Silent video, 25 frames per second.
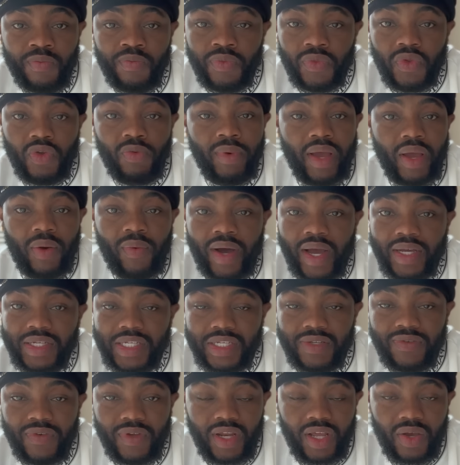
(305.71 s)
You might watch
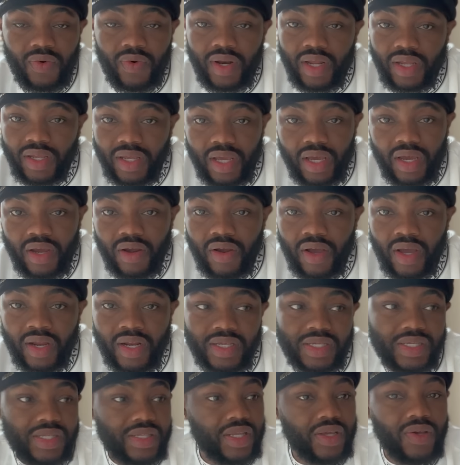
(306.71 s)
this video in a year and
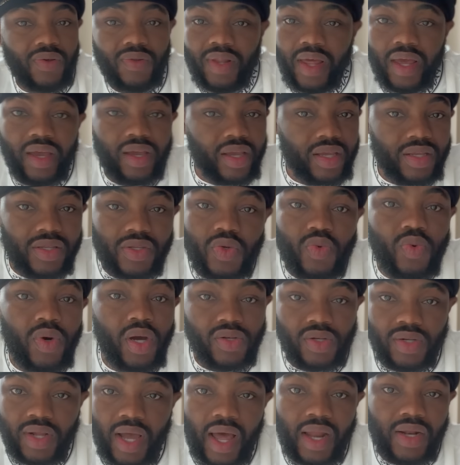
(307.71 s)
it's still like
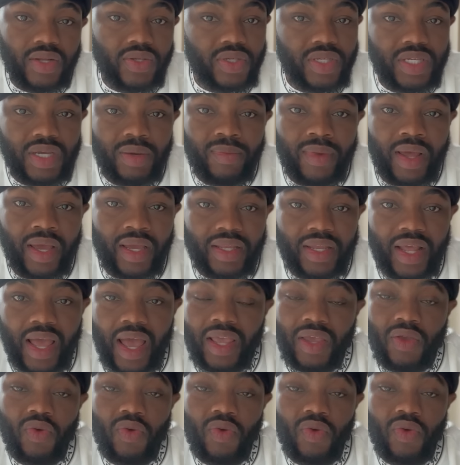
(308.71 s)
$200 or something like that.